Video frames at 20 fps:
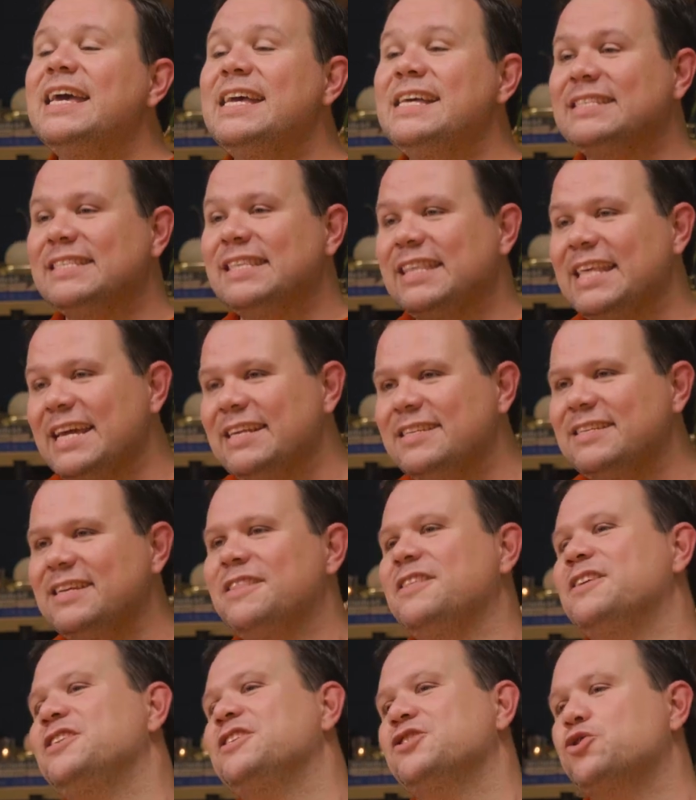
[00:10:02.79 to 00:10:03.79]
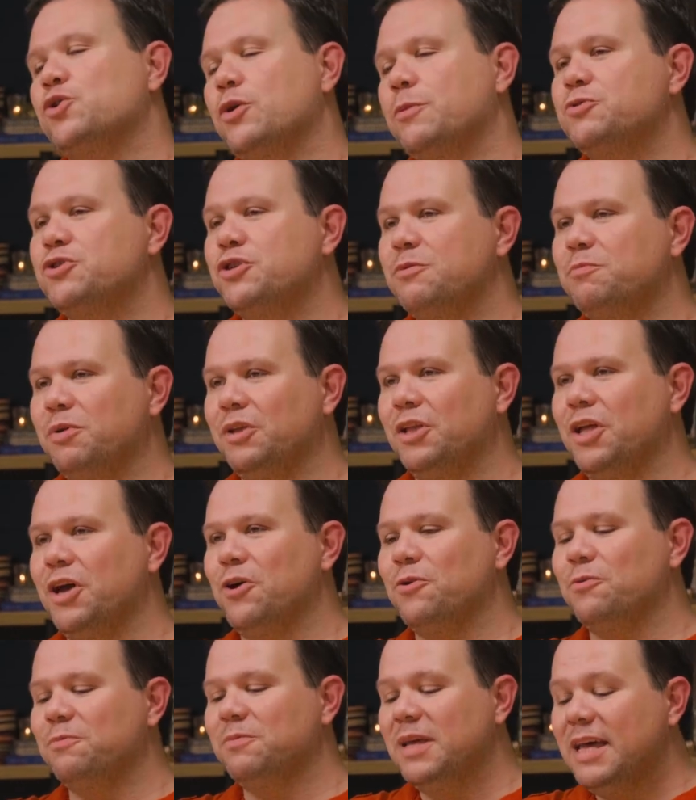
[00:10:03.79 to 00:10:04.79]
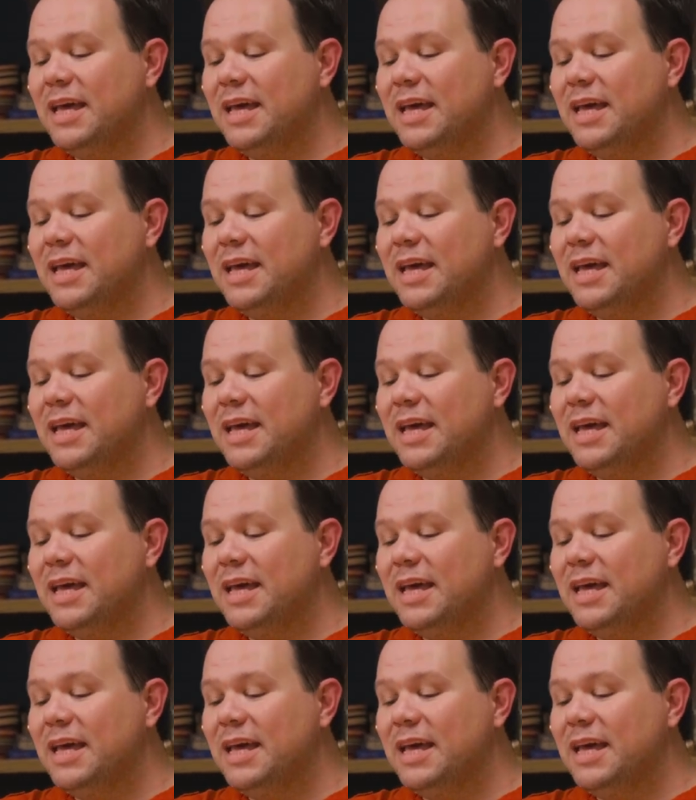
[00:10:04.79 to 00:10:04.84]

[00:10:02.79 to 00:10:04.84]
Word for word: is linked in the description below.